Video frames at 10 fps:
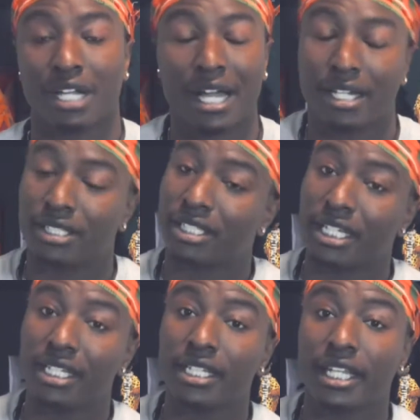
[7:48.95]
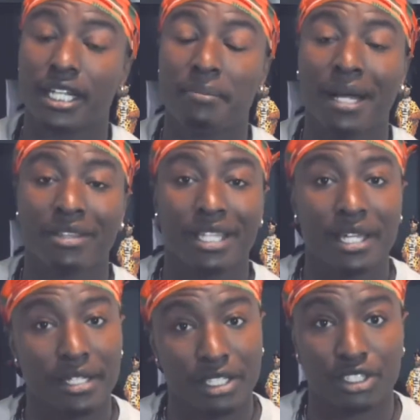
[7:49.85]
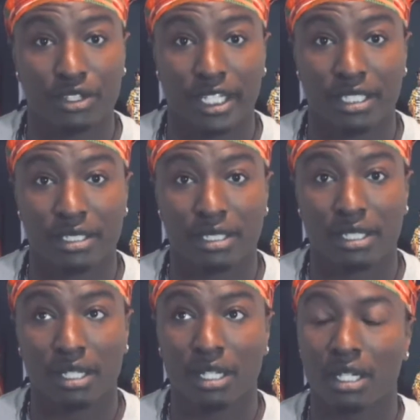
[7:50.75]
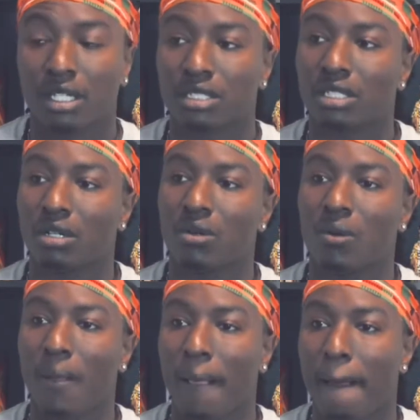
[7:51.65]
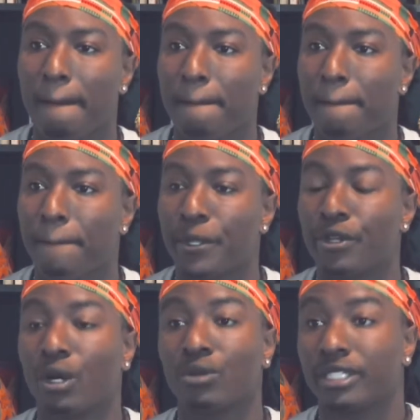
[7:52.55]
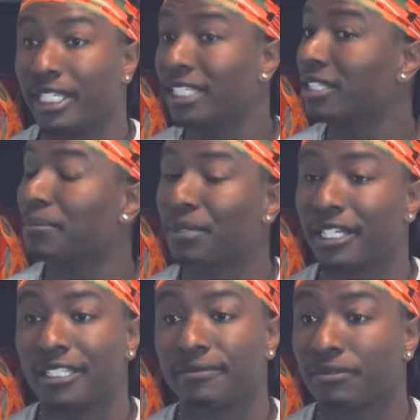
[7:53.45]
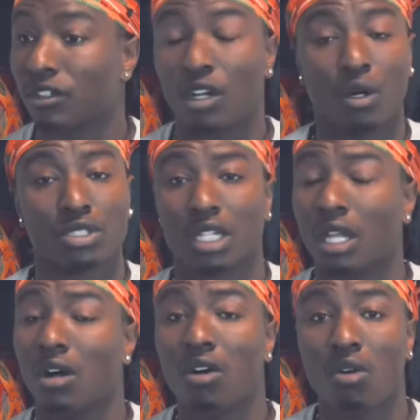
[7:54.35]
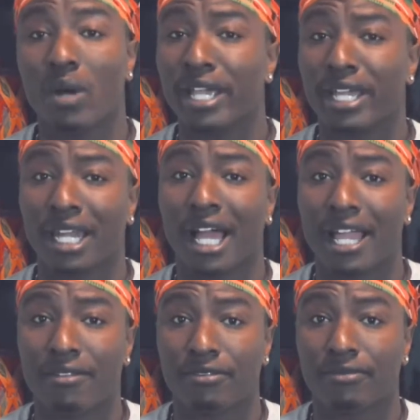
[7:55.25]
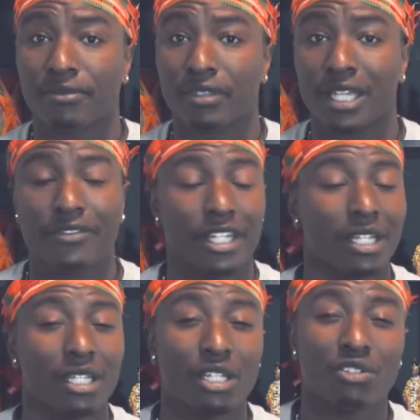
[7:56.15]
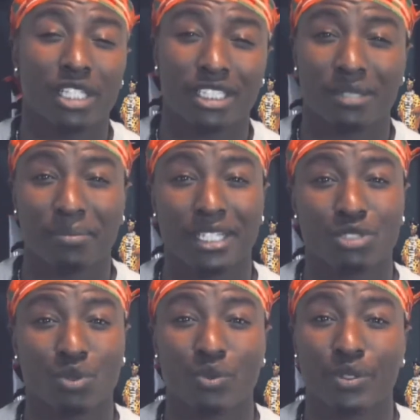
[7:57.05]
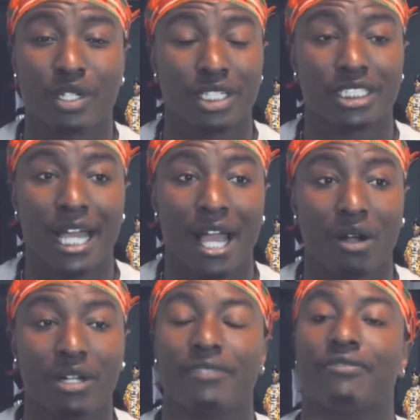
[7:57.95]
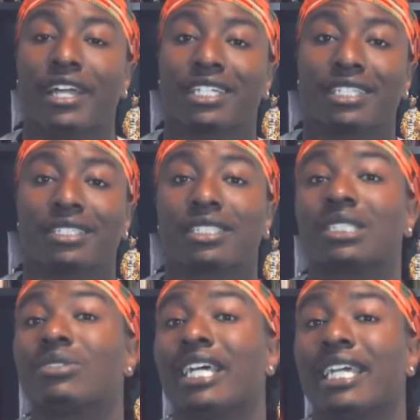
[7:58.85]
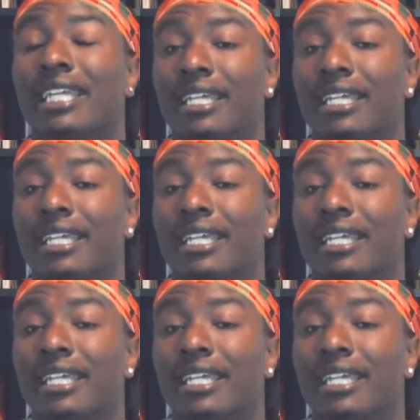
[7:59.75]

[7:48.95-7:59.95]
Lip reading: I didn't see anything about that in the traits. So, discipline goes a long way in life. Even the little disciplines when we were a child affects us today.